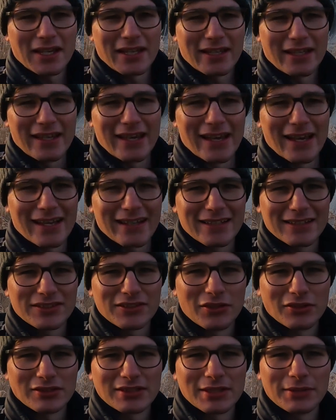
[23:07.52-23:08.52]
Yeah, it's
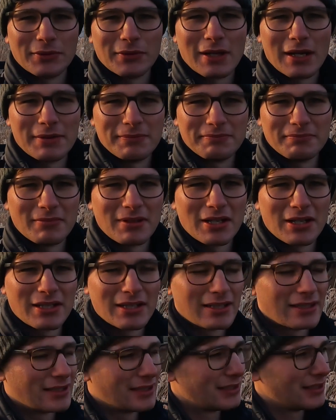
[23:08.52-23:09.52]
not until
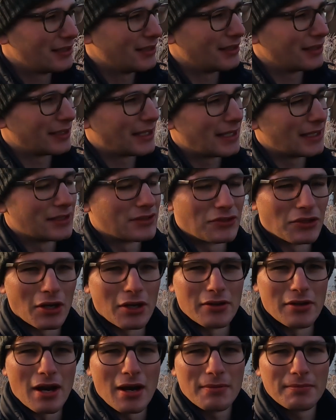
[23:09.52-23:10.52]
I get the
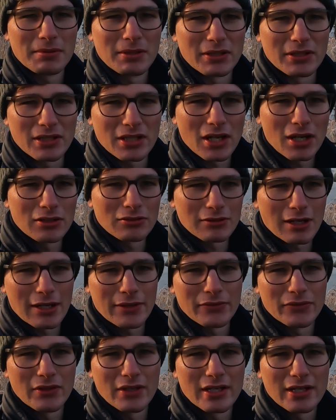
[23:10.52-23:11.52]
drone up and go
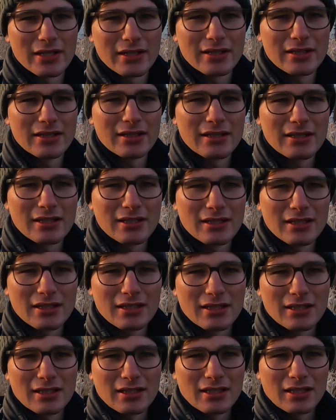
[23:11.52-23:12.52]
around
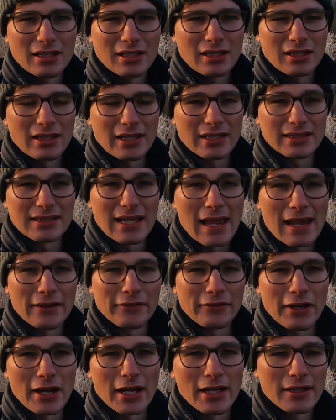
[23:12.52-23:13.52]
this
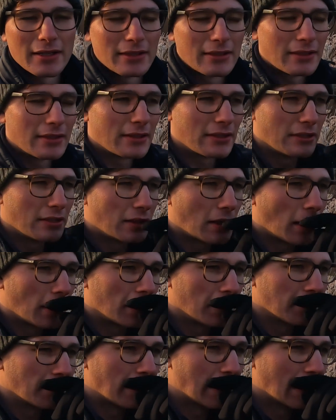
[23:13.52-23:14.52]
area you kind
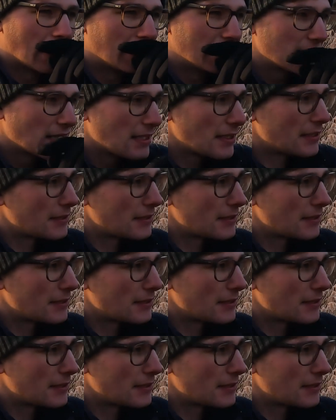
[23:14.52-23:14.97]
of realise